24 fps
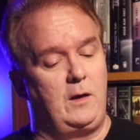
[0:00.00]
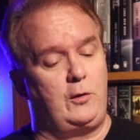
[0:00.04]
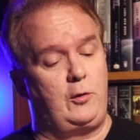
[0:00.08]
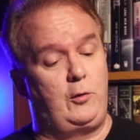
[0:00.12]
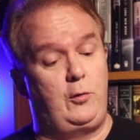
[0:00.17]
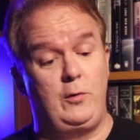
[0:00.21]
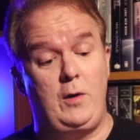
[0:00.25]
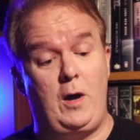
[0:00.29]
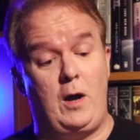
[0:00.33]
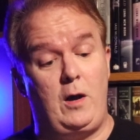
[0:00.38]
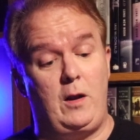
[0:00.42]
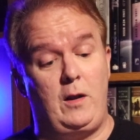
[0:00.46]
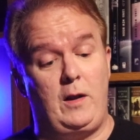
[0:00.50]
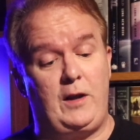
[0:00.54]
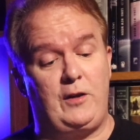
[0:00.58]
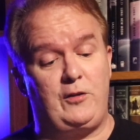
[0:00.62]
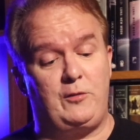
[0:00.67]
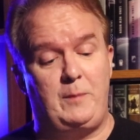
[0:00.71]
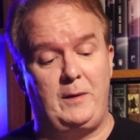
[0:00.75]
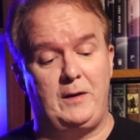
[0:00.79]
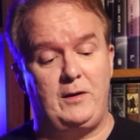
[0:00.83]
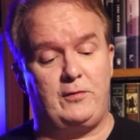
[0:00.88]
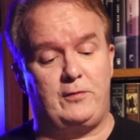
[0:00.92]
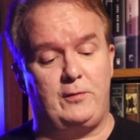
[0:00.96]
Kunal
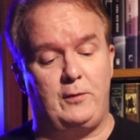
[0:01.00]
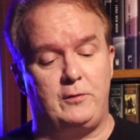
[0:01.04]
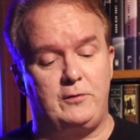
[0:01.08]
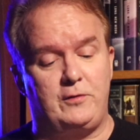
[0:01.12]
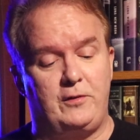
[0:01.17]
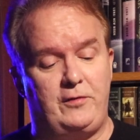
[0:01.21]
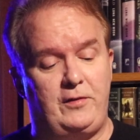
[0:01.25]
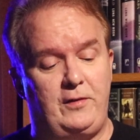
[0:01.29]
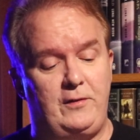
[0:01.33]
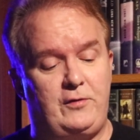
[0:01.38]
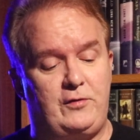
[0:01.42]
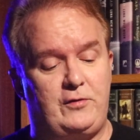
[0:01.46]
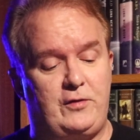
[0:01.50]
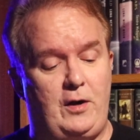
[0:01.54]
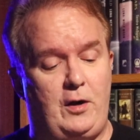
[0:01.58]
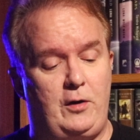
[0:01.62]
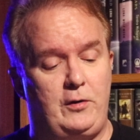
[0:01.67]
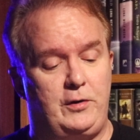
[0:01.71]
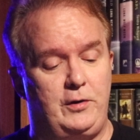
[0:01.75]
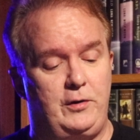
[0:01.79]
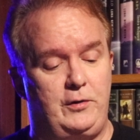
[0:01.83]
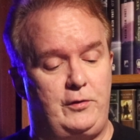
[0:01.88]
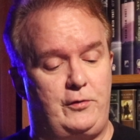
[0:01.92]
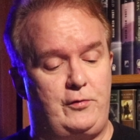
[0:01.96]
has been a soldier since
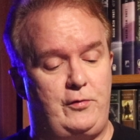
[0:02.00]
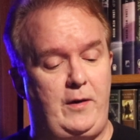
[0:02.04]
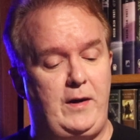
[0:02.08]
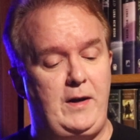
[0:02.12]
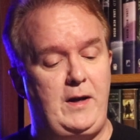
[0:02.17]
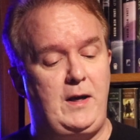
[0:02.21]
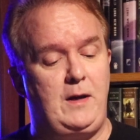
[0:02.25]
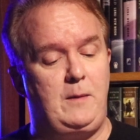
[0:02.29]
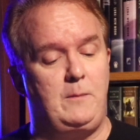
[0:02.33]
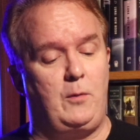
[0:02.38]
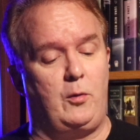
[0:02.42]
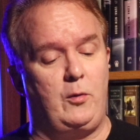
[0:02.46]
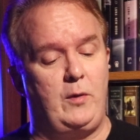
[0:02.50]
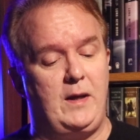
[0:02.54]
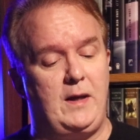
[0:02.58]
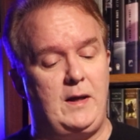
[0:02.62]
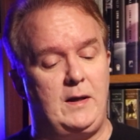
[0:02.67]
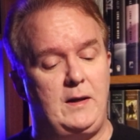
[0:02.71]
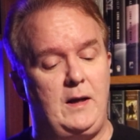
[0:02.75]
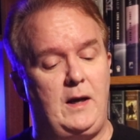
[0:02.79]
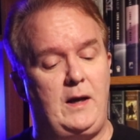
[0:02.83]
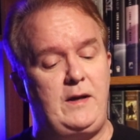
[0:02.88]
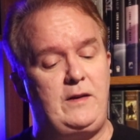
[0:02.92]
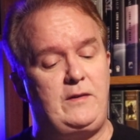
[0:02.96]
childhood, training morning
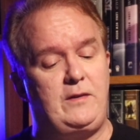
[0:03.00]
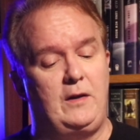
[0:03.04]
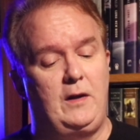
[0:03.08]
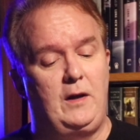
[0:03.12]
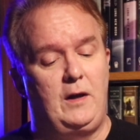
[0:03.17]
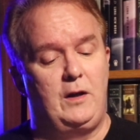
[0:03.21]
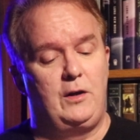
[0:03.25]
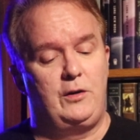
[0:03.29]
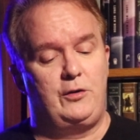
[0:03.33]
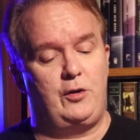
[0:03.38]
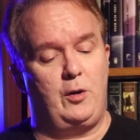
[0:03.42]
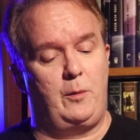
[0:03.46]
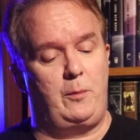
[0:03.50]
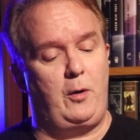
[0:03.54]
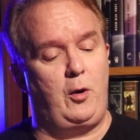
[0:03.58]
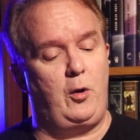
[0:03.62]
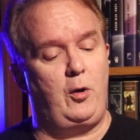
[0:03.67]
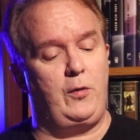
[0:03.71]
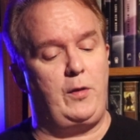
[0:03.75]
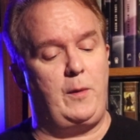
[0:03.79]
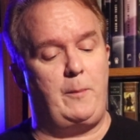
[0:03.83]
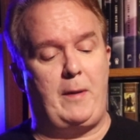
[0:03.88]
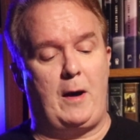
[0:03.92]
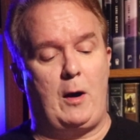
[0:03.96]
and night to
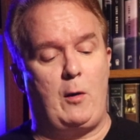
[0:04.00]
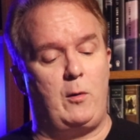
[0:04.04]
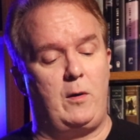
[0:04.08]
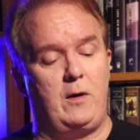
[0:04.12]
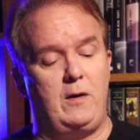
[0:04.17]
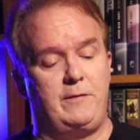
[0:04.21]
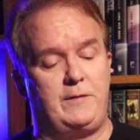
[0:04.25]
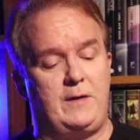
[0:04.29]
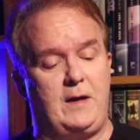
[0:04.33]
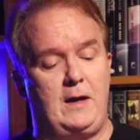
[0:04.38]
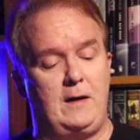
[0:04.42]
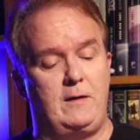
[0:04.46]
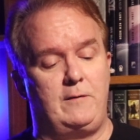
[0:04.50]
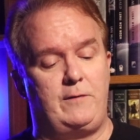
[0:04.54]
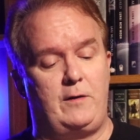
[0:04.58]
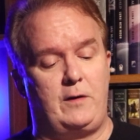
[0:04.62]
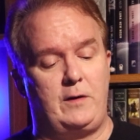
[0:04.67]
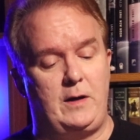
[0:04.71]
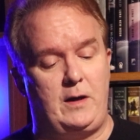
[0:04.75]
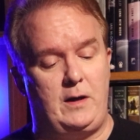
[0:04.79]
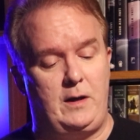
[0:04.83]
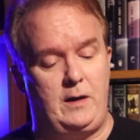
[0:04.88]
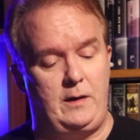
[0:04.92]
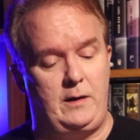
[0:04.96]
uphold the power of King
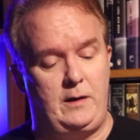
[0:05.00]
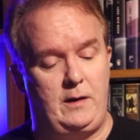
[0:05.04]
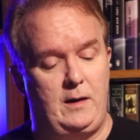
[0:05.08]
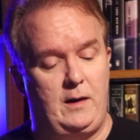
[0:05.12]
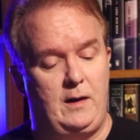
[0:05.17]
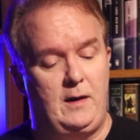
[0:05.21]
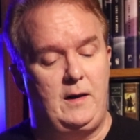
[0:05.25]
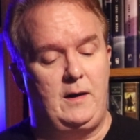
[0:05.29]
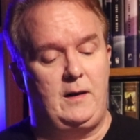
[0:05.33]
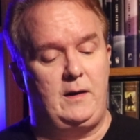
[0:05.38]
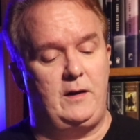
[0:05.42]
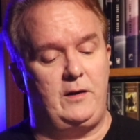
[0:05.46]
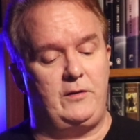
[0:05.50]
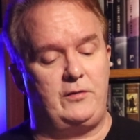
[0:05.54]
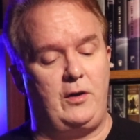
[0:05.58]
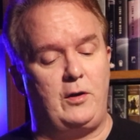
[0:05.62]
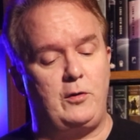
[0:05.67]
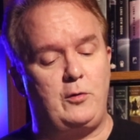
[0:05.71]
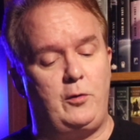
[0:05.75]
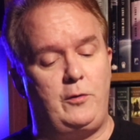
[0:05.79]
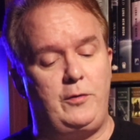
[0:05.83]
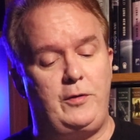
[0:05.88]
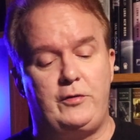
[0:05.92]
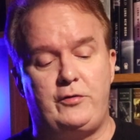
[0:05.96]
Vardan. His
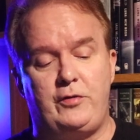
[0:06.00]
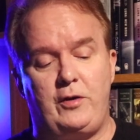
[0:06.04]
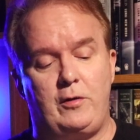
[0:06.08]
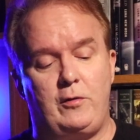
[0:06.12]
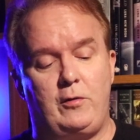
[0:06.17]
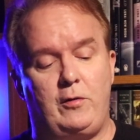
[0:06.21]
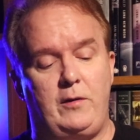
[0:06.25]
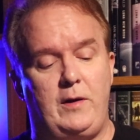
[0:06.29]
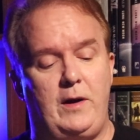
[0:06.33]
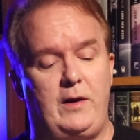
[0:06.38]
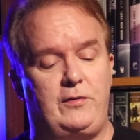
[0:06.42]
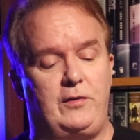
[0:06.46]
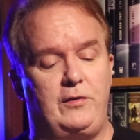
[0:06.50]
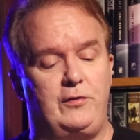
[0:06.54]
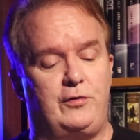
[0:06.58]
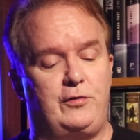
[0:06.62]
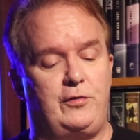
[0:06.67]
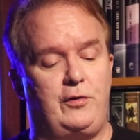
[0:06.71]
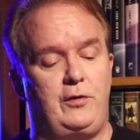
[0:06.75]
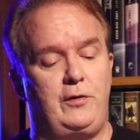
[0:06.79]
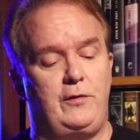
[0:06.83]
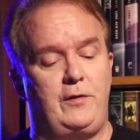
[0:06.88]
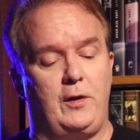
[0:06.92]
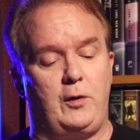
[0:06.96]
uncle, the general, has
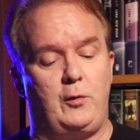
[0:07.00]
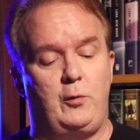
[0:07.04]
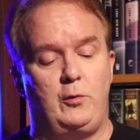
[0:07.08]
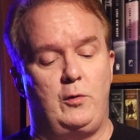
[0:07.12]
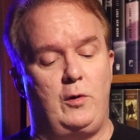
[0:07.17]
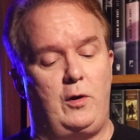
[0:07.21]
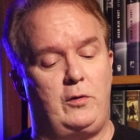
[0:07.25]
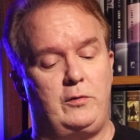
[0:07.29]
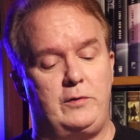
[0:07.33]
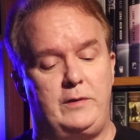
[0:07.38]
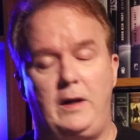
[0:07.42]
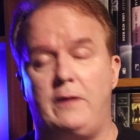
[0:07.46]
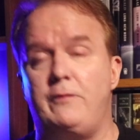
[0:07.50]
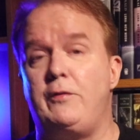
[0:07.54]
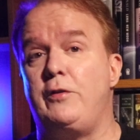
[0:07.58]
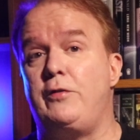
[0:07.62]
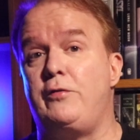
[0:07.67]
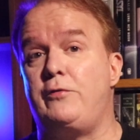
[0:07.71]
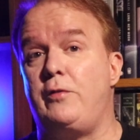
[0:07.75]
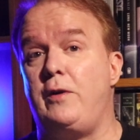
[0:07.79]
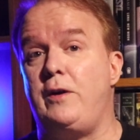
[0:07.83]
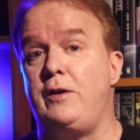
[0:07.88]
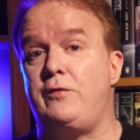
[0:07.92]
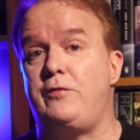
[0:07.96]
ensured that Kunal never
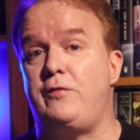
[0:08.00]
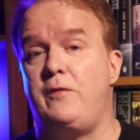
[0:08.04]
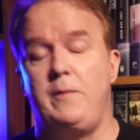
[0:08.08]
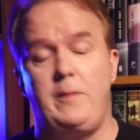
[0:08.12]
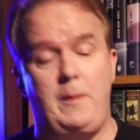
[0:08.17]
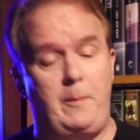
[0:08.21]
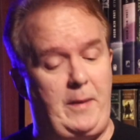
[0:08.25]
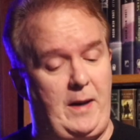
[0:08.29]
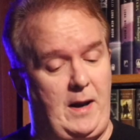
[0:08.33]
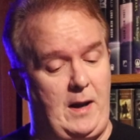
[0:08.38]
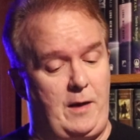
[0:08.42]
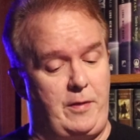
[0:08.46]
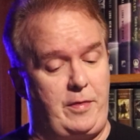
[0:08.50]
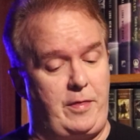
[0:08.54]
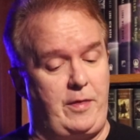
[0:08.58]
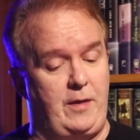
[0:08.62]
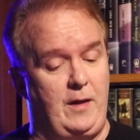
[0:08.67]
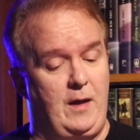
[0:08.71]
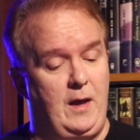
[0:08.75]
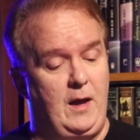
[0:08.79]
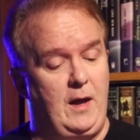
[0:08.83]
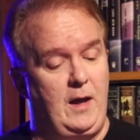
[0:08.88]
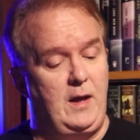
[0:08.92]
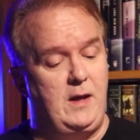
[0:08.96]
strays from the
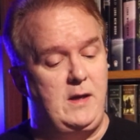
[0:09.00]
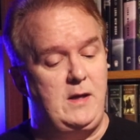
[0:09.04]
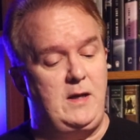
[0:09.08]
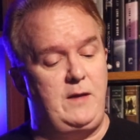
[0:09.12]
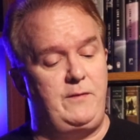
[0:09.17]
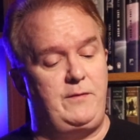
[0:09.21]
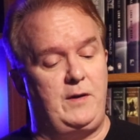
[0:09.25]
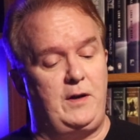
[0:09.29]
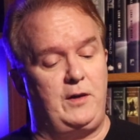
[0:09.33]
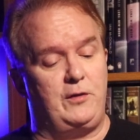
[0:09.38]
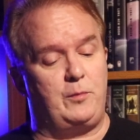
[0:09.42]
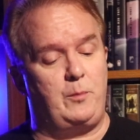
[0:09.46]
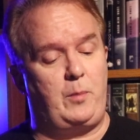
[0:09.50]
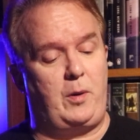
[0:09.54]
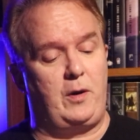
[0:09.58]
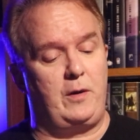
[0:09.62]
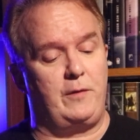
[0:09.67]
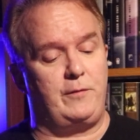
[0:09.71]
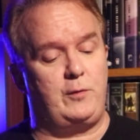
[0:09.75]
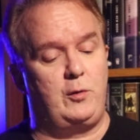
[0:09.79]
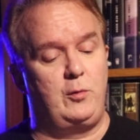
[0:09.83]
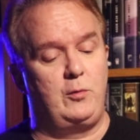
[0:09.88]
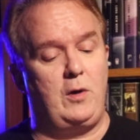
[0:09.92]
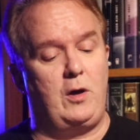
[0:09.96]
path, even as
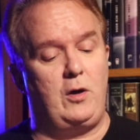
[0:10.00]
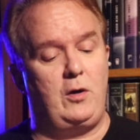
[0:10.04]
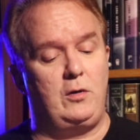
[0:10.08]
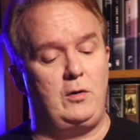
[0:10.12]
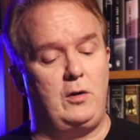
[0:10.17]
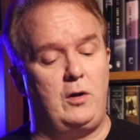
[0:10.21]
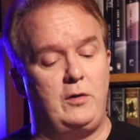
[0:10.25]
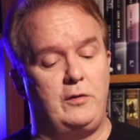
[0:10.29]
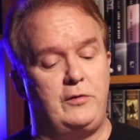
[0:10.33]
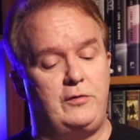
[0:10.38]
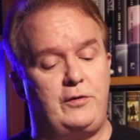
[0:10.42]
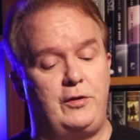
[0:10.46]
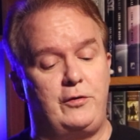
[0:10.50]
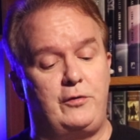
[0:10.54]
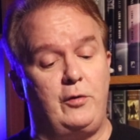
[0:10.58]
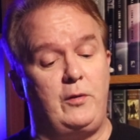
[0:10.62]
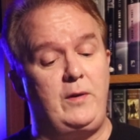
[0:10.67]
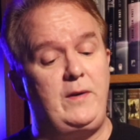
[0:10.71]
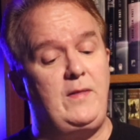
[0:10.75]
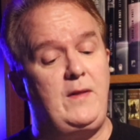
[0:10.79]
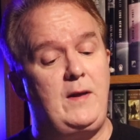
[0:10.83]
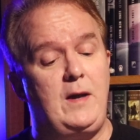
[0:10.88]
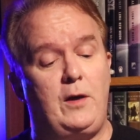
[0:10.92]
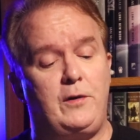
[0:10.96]
part of Kunal longs to
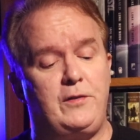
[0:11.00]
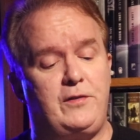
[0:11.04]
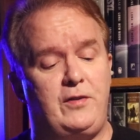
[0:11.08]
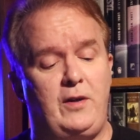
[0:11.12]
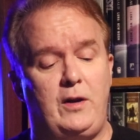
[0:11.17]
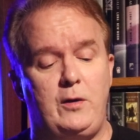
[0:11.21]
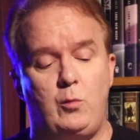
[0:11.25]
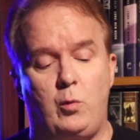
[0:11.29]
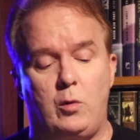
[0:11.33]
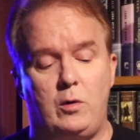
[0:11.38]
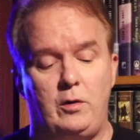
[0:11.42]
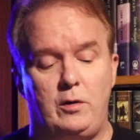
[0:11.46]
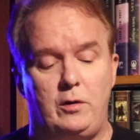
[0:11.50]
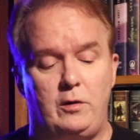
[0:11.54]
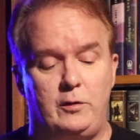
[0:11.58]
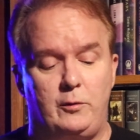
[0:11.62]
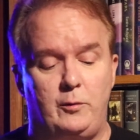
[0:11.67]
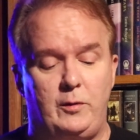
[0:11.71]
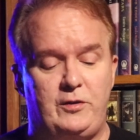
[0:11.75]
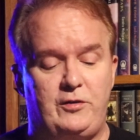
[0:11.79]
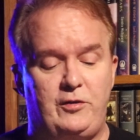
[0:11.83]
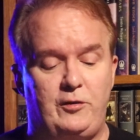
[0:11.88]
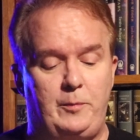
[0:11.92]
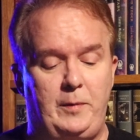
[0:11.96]
join the outside world,
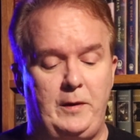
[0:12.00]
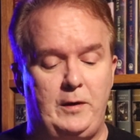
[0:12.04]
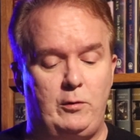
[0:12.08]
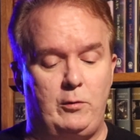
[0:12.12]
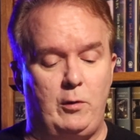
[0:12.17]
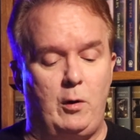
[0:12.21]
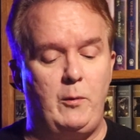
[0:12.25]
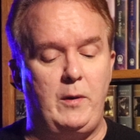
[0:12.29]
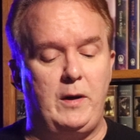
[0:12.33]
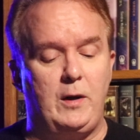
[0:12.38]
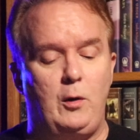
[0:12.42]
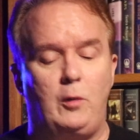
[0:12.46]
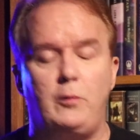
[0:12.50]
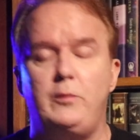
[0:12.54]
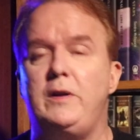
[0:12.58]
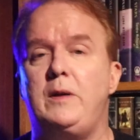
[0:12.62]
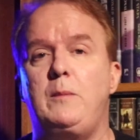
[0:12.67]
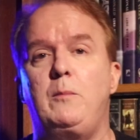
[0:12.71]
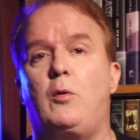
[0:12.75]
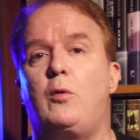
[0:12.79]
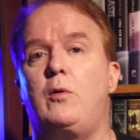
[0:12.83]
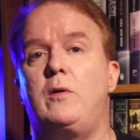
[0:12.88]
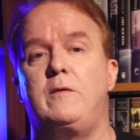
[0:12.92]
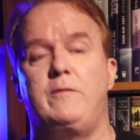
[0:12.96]
which has been growing
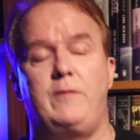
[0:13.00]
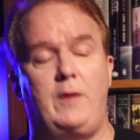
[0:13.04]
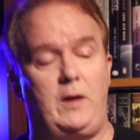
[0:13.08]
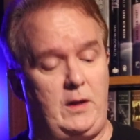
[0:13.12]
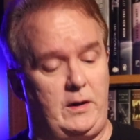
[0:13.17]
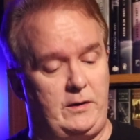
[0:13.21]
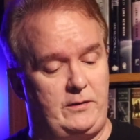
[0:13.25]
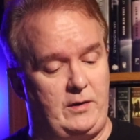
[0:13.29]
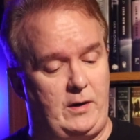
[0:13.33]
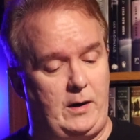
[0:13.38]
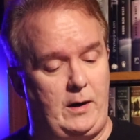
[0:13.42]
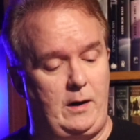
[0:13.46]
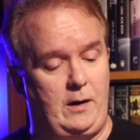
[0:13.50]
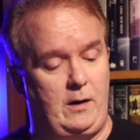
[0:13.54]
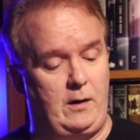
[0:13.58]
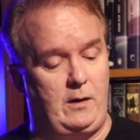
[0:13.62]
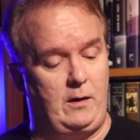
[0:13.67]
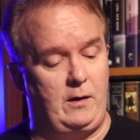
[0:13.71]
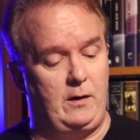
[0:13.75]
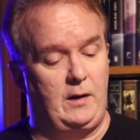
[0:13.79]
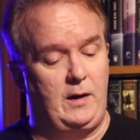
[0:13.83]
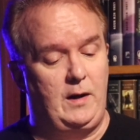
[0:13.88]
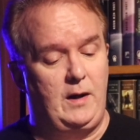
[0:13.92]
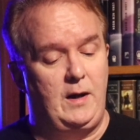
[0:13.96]
only more
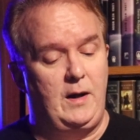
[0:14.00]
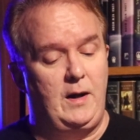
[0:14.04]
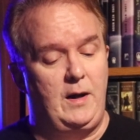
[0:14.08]
volatile.